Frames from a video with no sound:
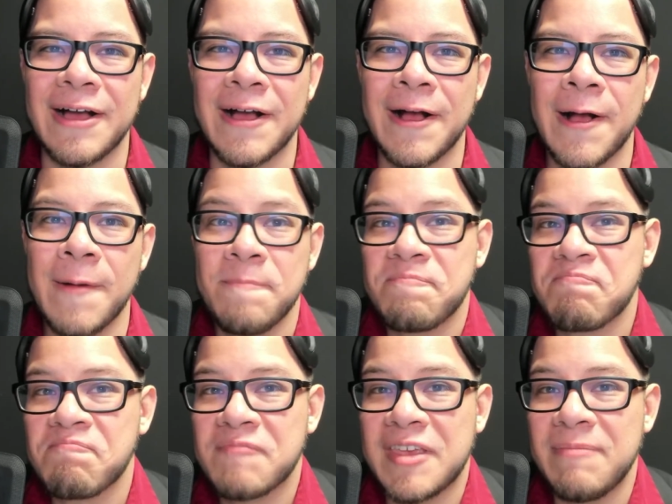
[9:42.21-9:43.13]

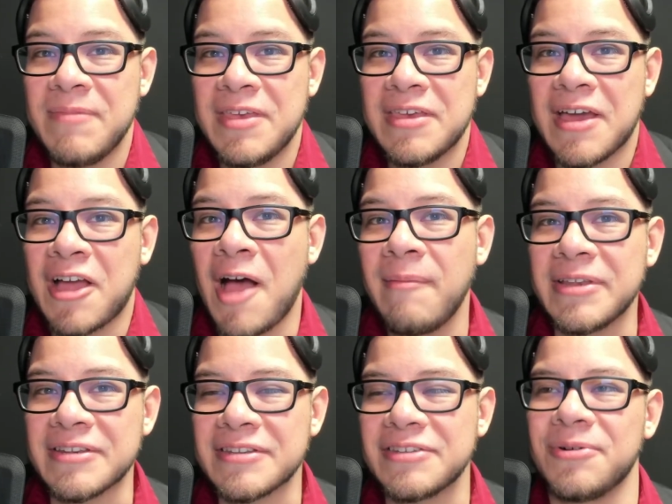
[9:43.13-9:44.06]
Um, give me a
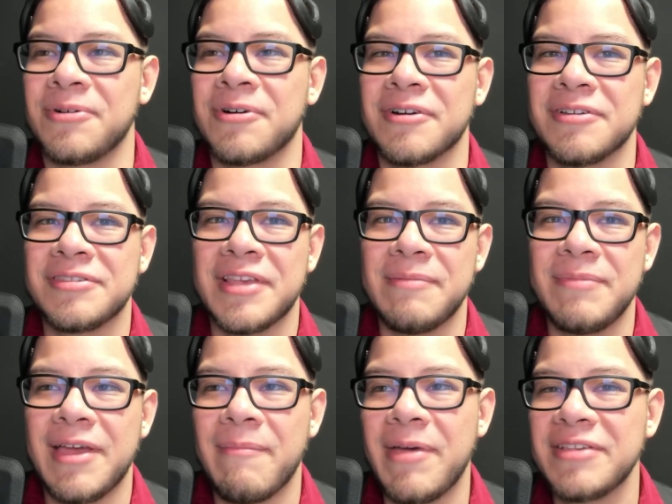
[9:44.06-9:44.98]
comment or send
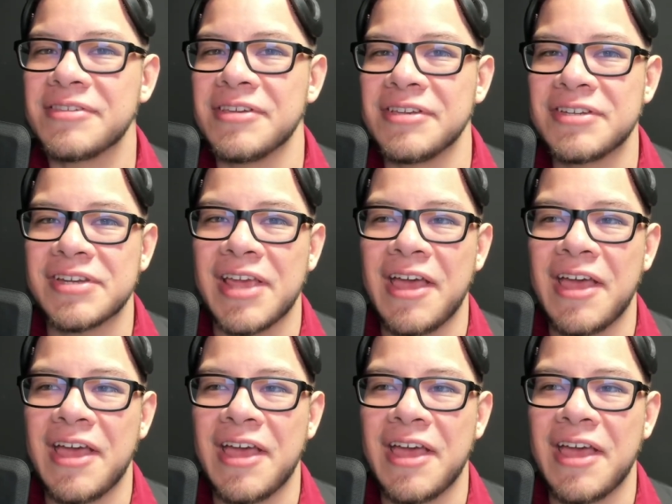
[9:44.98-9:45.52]
me a message,